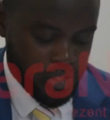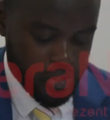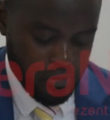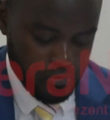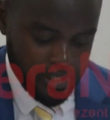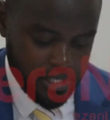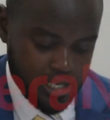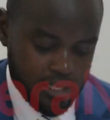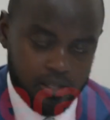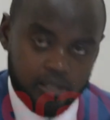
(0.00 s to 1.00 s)
issue of
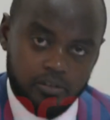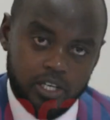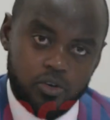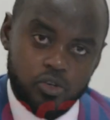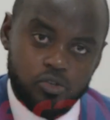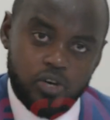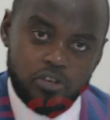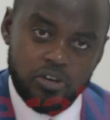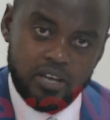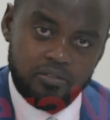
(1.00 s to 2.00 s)
whether the vehicles you are
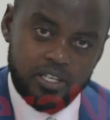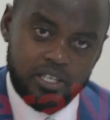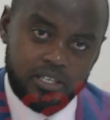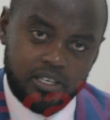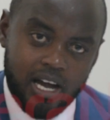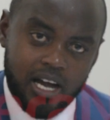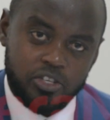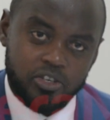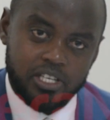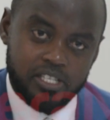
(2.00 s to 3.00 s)
driving are
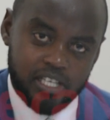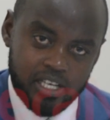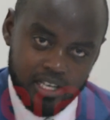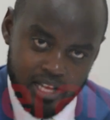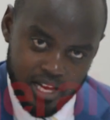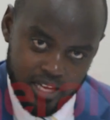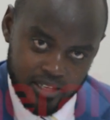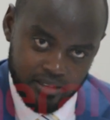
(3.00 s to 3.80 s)
actually second-hand.